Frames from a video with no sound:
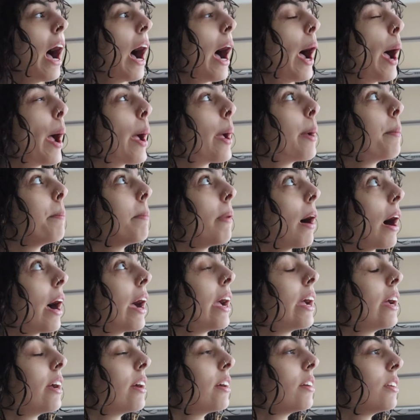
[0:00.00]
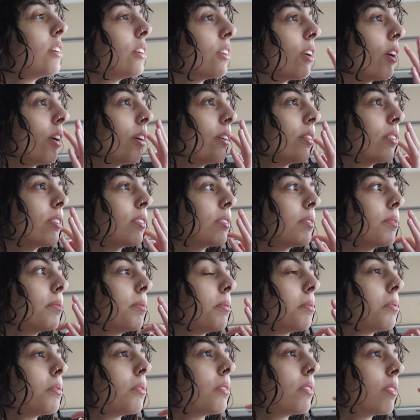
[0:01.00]
I might, you know,
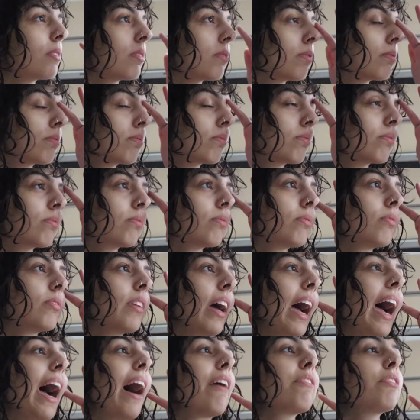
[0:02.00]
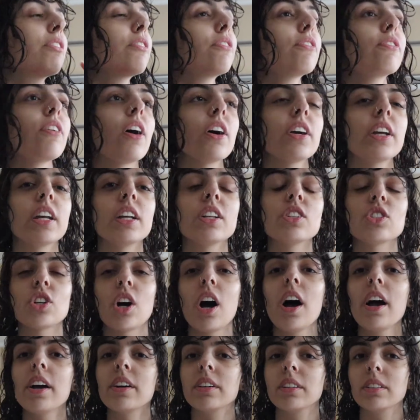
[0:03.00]
have a fucking
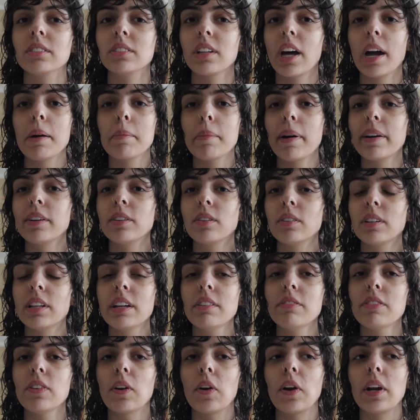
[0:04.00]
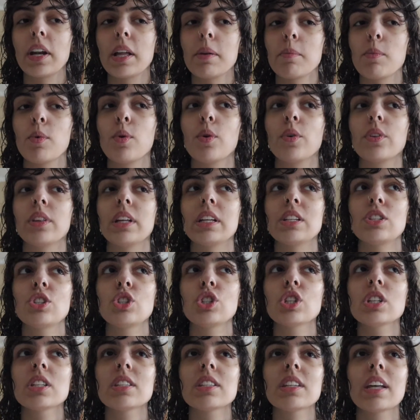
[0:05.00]
child. I might not live here anymore. It's
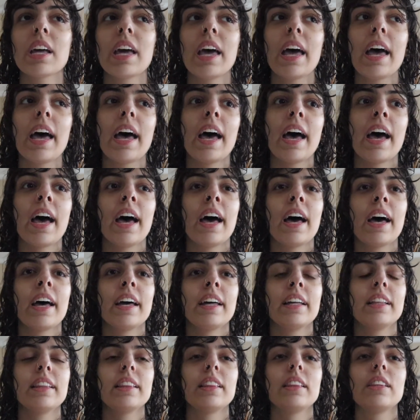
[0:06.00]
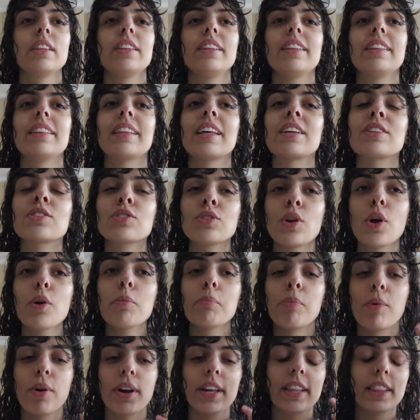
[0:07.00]
just, there's no
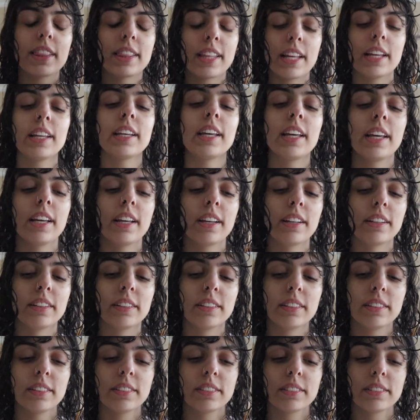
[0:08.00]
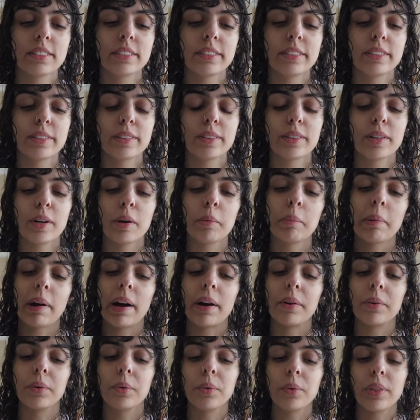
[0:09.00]
point thinking
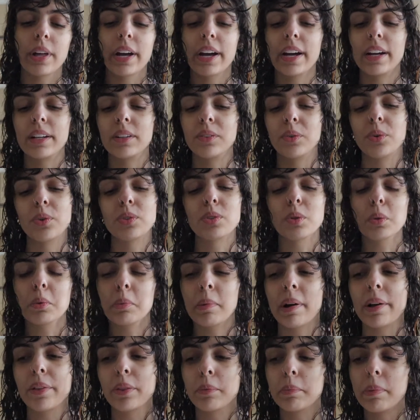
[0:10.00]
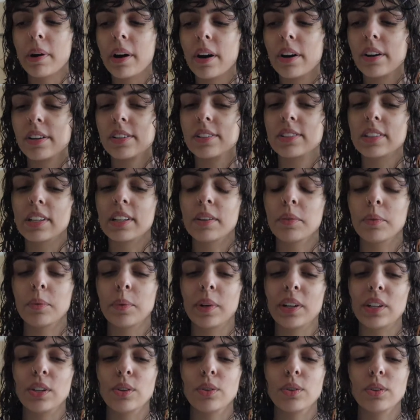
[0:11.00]
about all that and also about the past
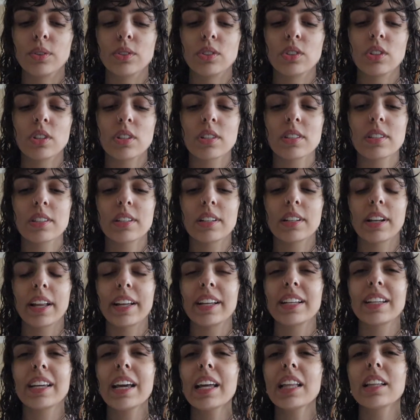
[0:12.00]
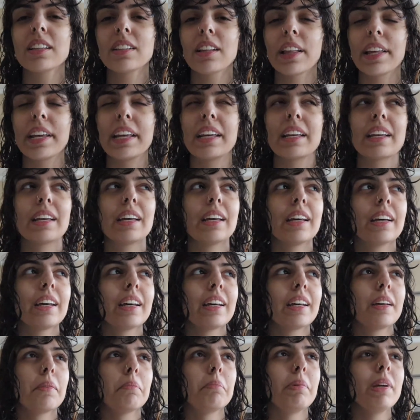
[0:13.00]
when you're just like, get, like,
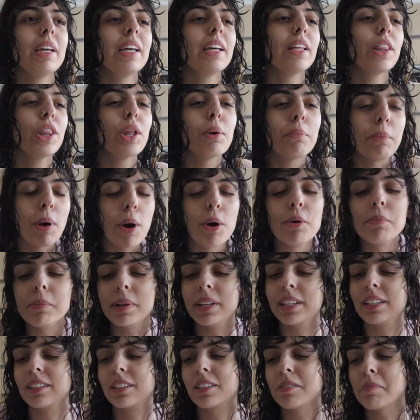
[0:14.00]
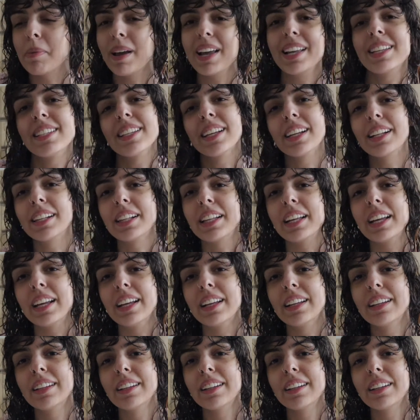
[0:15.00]
be in the moment, basically.